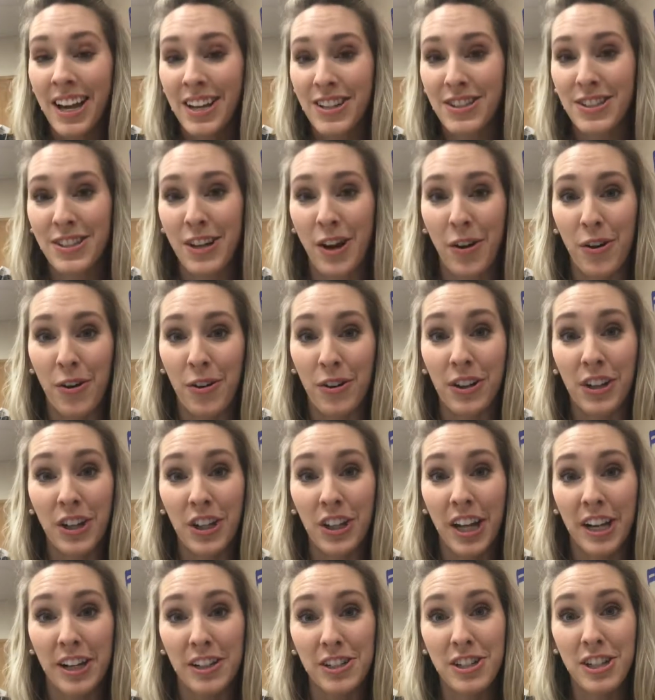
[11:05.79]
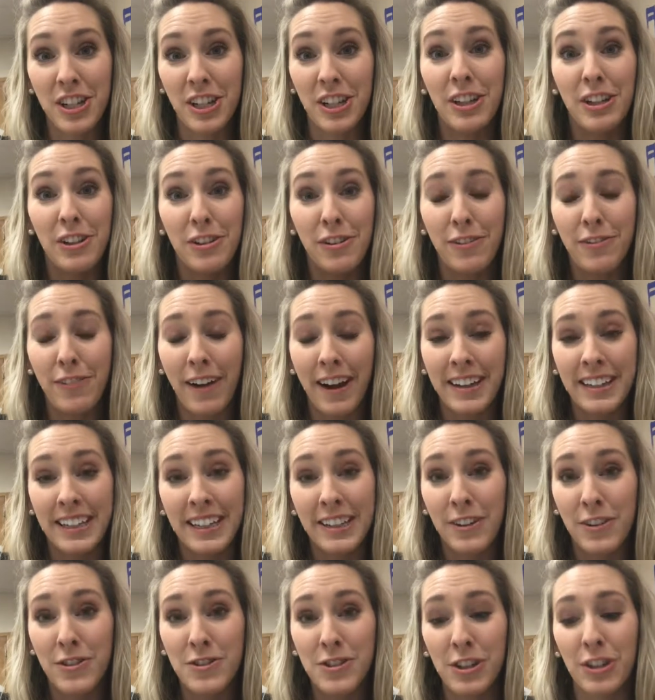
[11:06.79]
So good luck to you
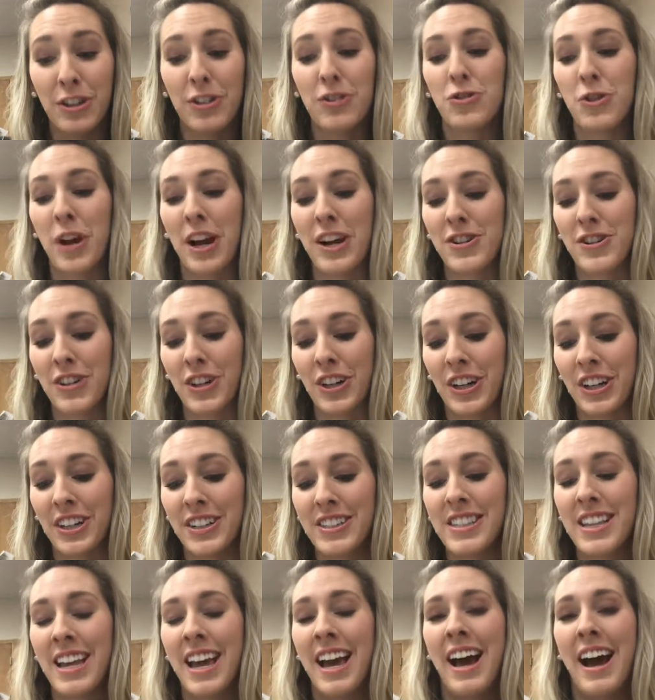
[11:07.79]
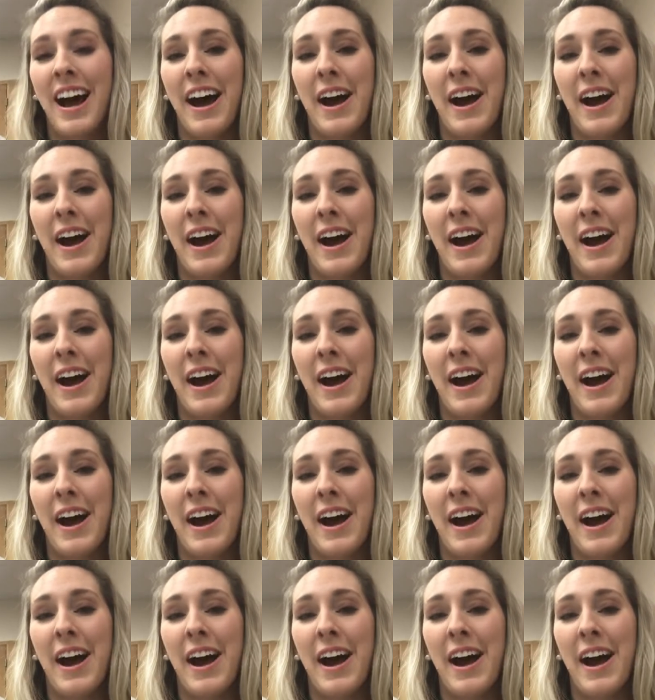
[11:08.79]
finding those little treasures.